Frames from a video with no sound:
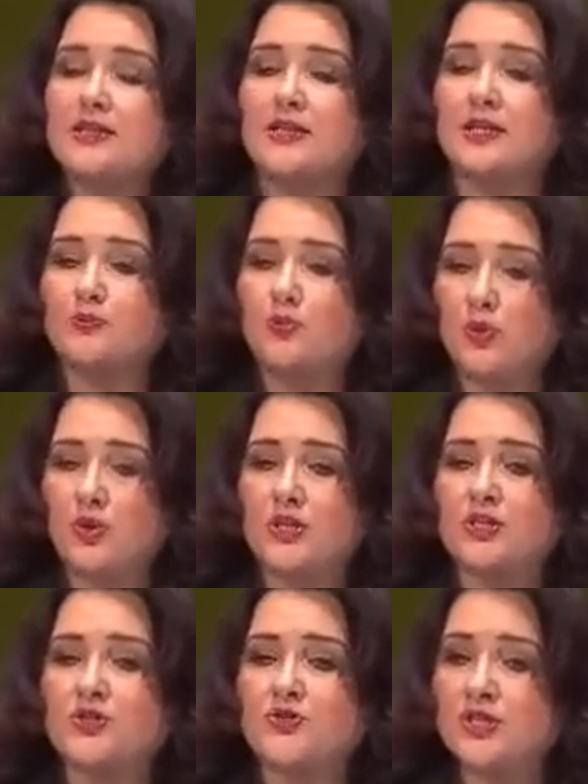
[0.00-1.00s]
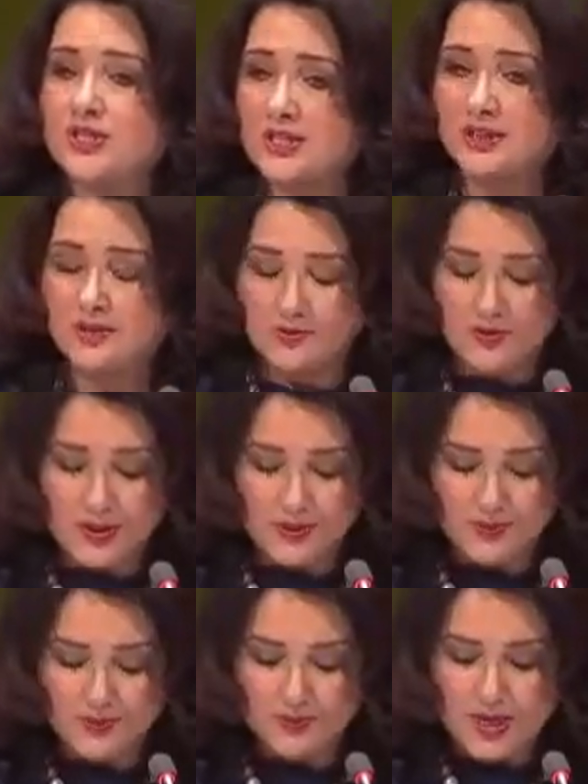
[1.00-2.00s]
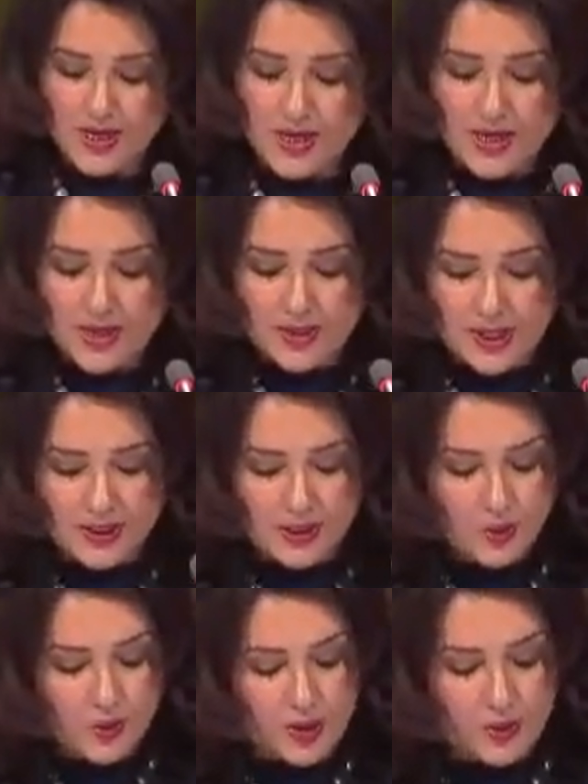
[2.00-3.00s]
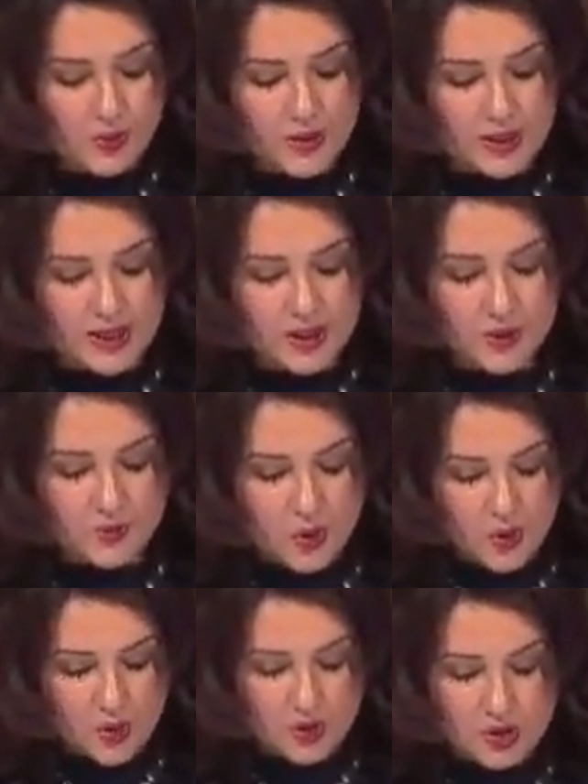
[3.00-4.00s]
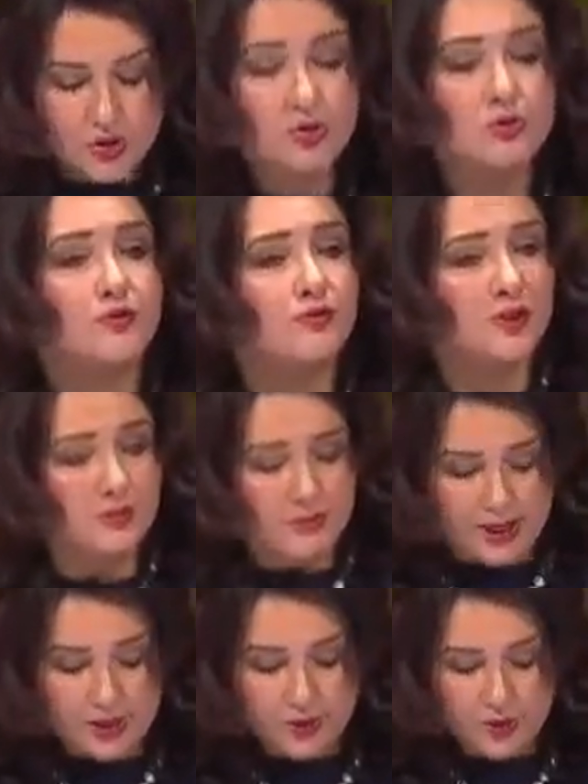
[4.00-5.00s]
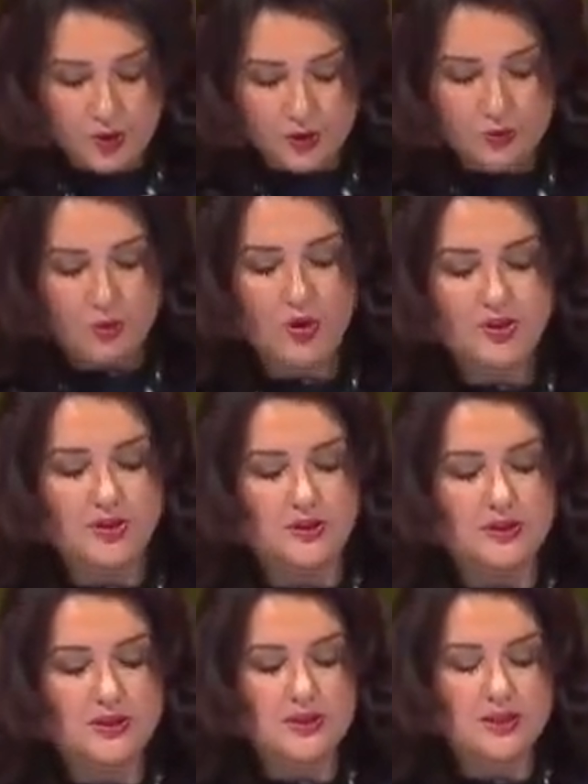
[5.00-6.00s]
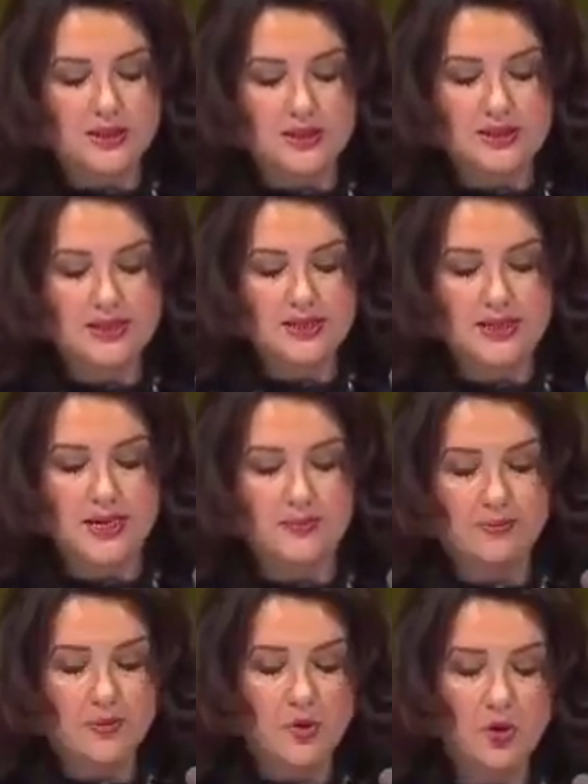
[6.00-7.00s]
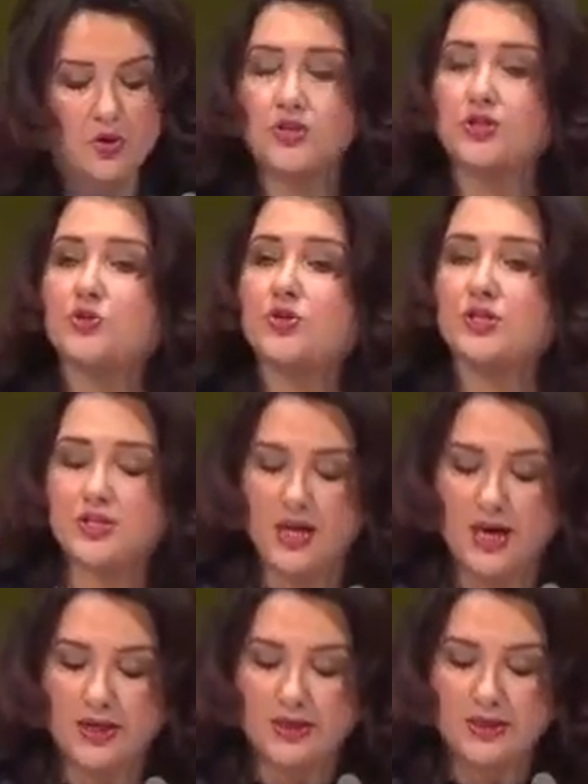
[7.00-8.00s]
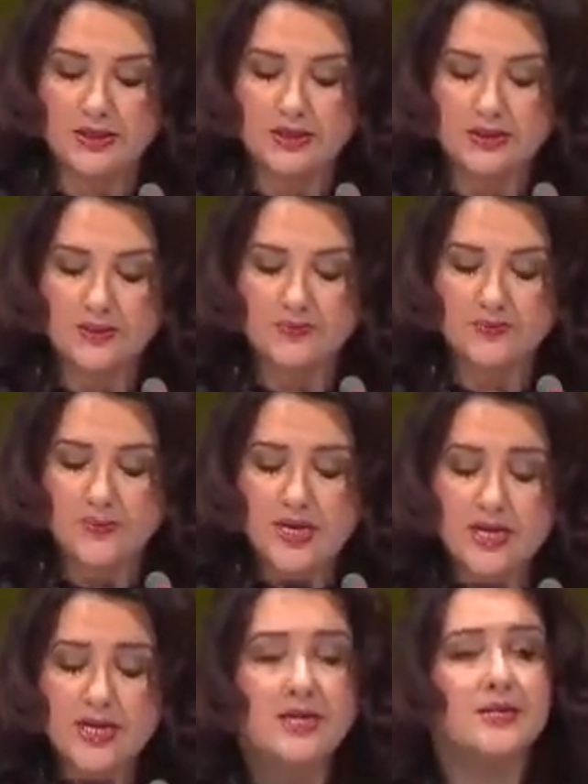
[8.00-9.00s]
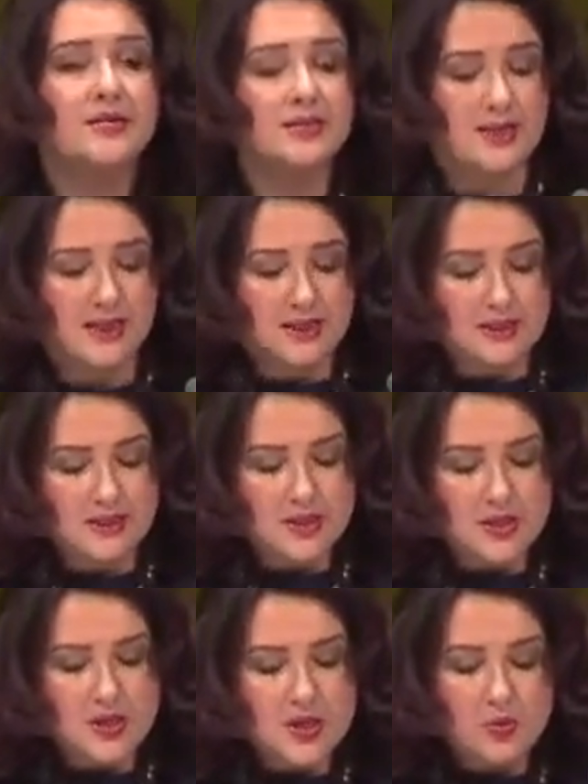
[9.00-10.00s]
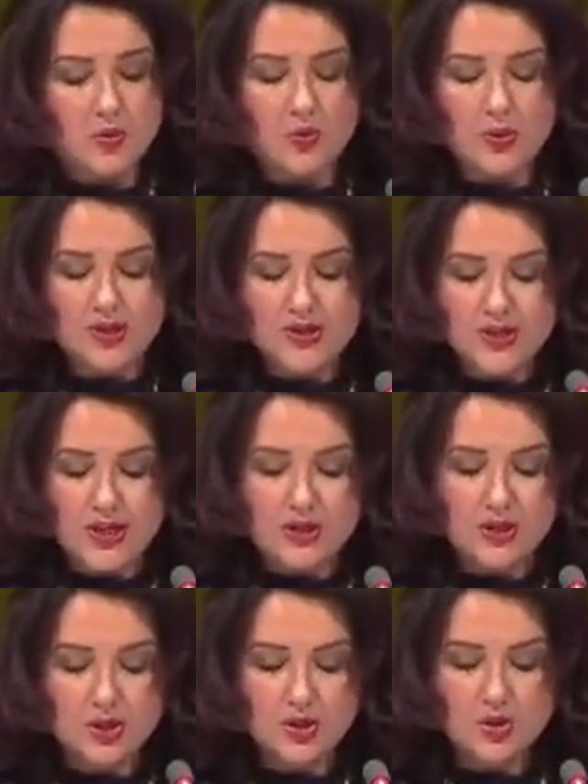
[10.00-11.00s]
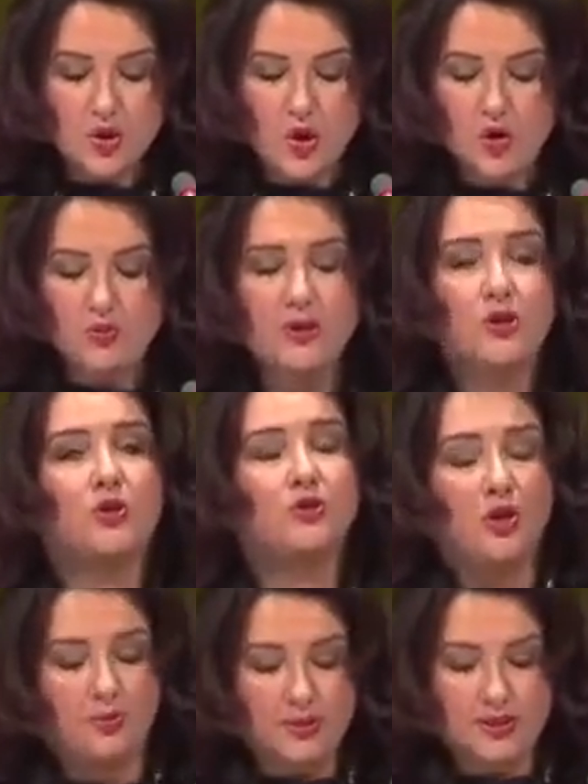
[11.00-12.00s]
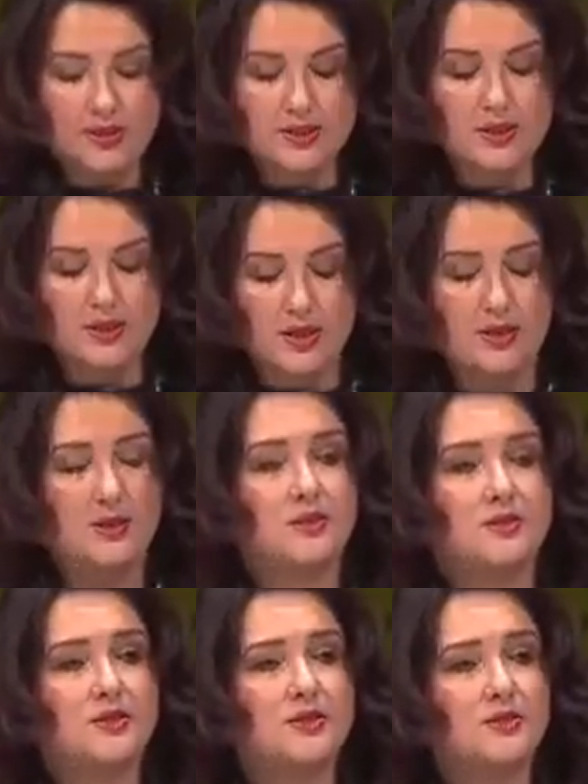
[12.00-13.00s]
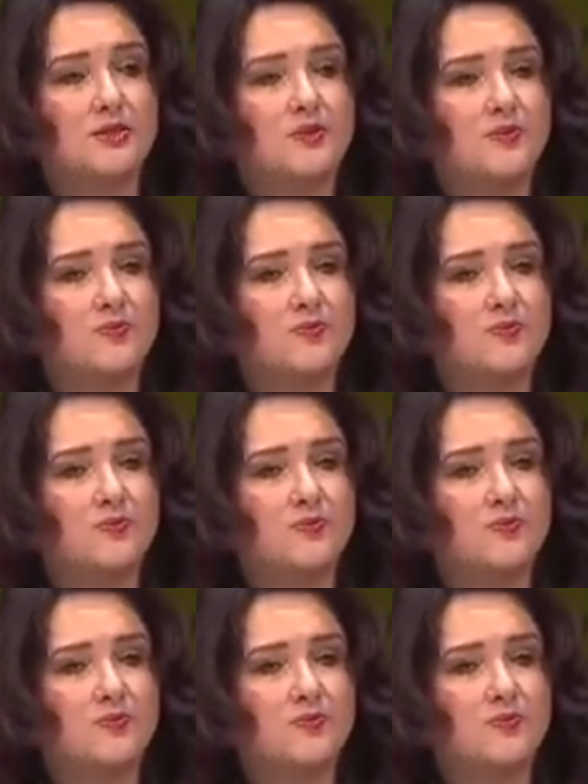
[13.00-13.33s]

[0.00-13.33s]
that boys received. Neither were we exposed to female role models in STEM or social science. Instead, we were sent to home economics classes.